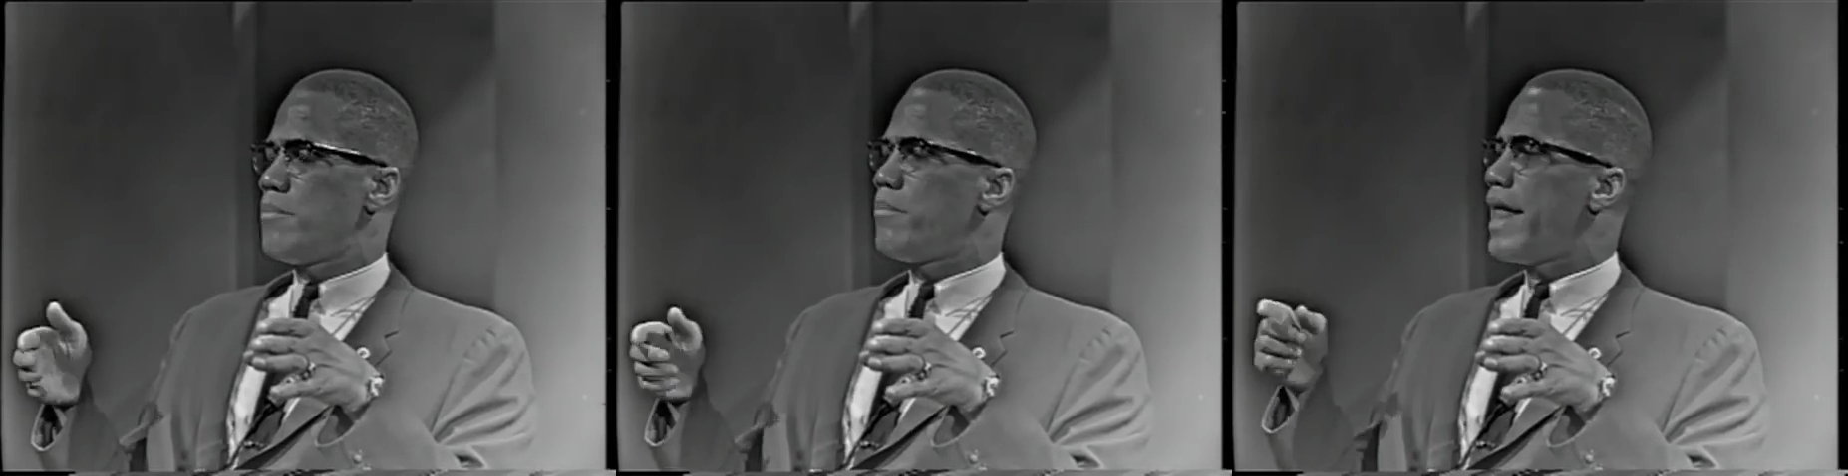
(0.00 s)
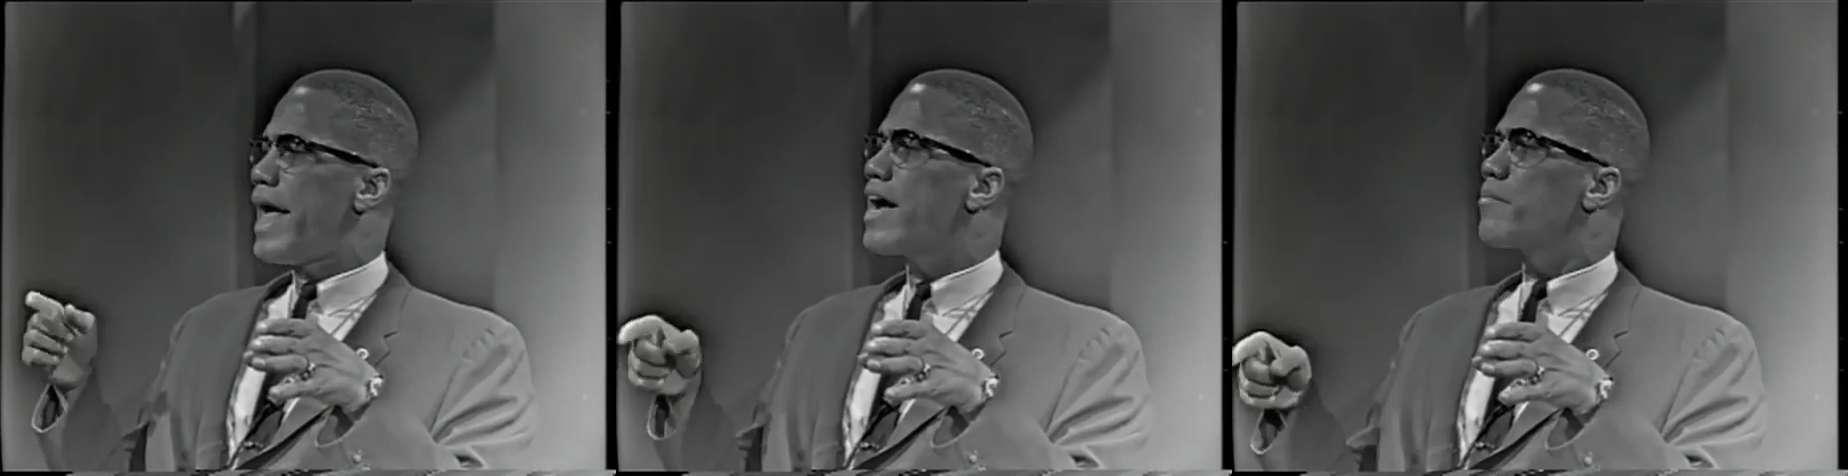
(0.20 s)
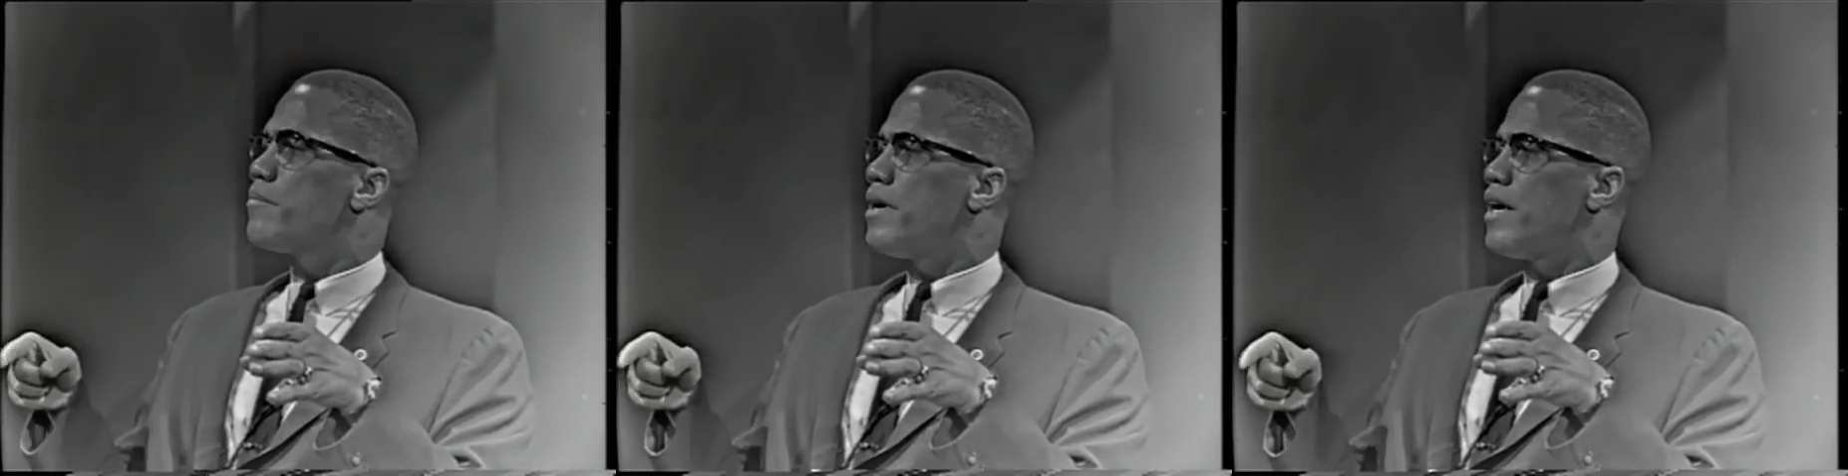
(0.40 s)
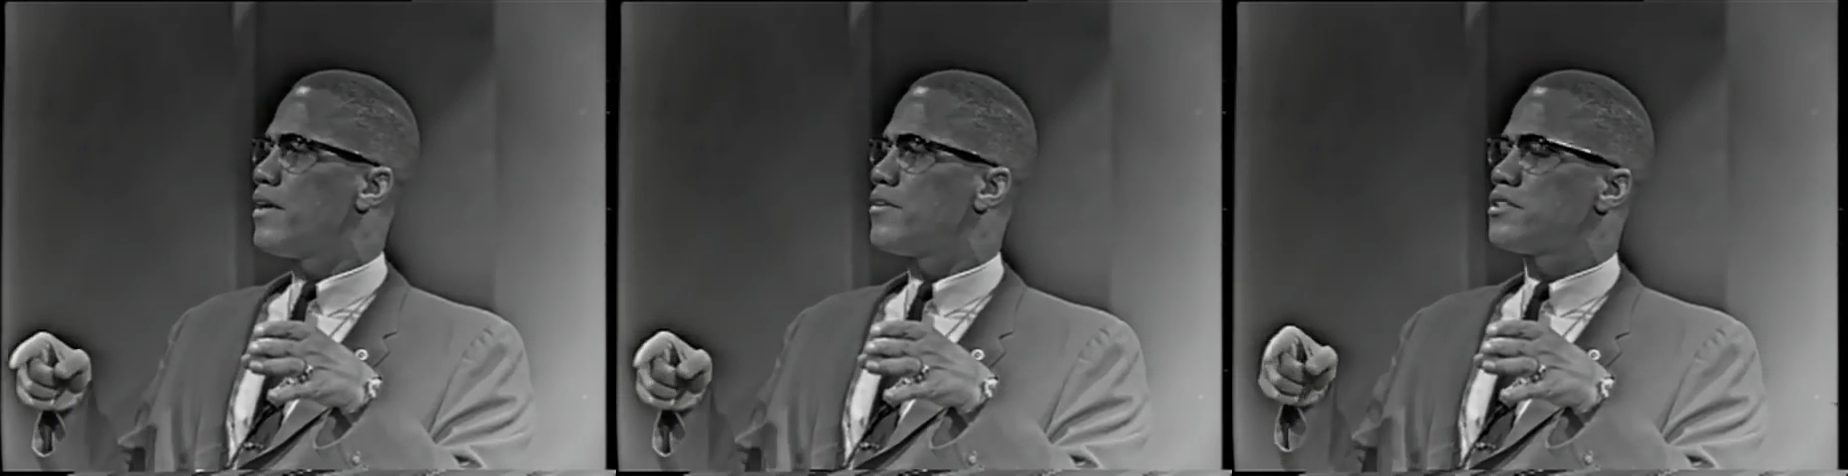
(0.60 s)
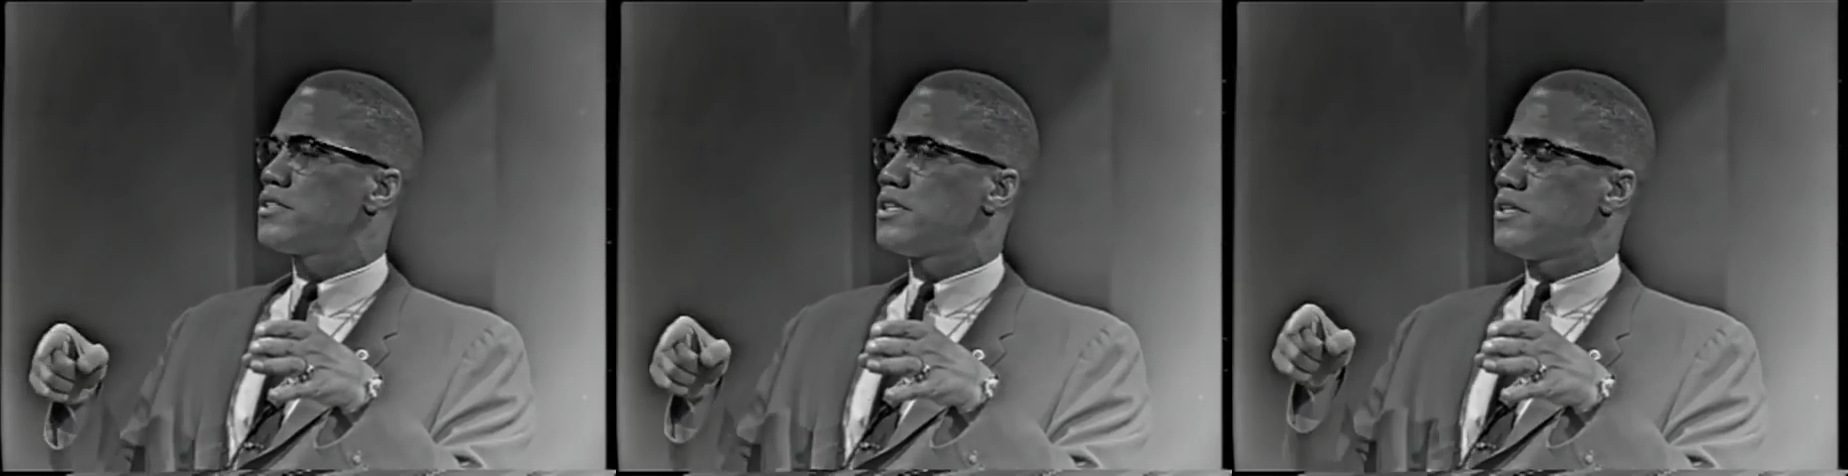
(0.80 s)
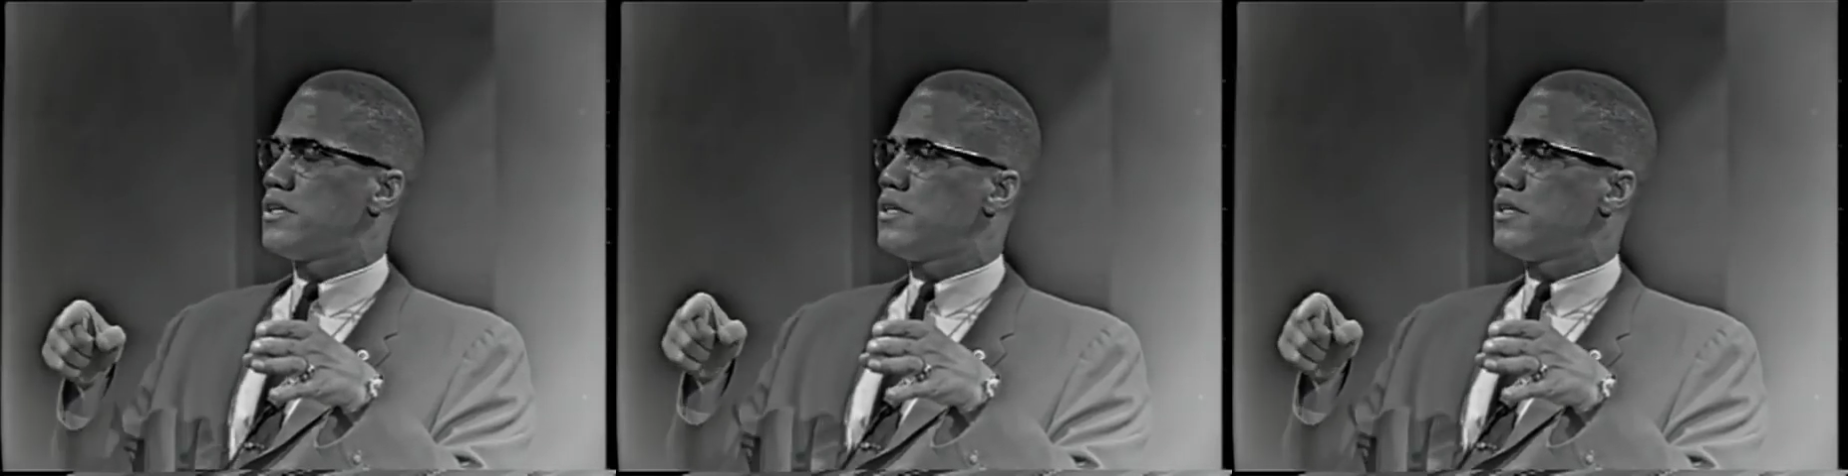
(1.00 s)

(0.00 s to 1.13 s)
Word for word: a black man to sit